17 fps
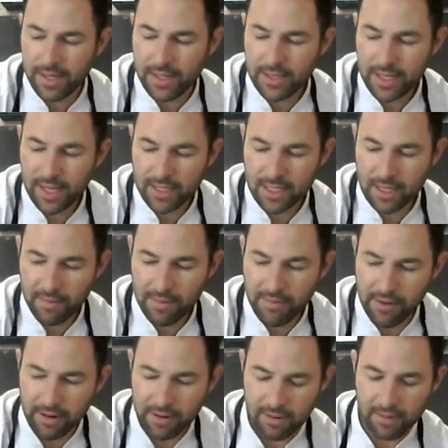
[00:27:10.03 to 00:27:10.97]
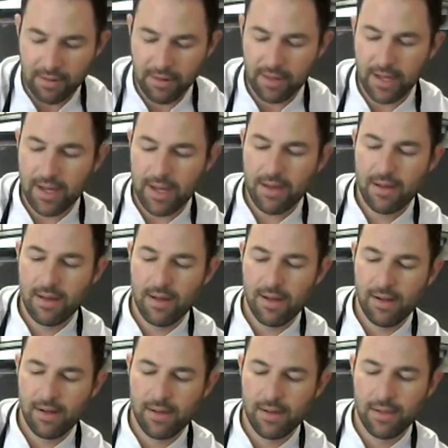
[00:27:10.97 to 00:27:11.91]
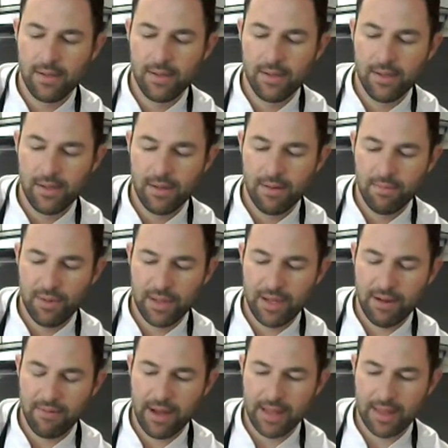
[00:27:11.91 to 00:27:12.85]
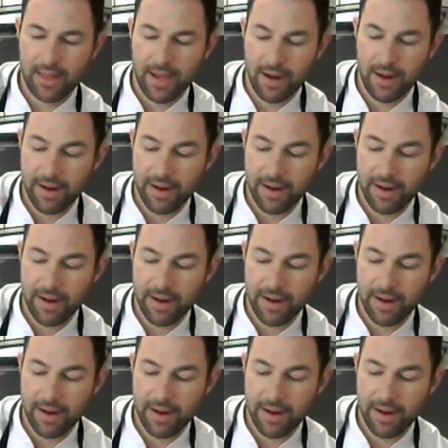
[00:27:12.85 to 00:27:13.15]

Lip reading: Take some of our granola, put that right there.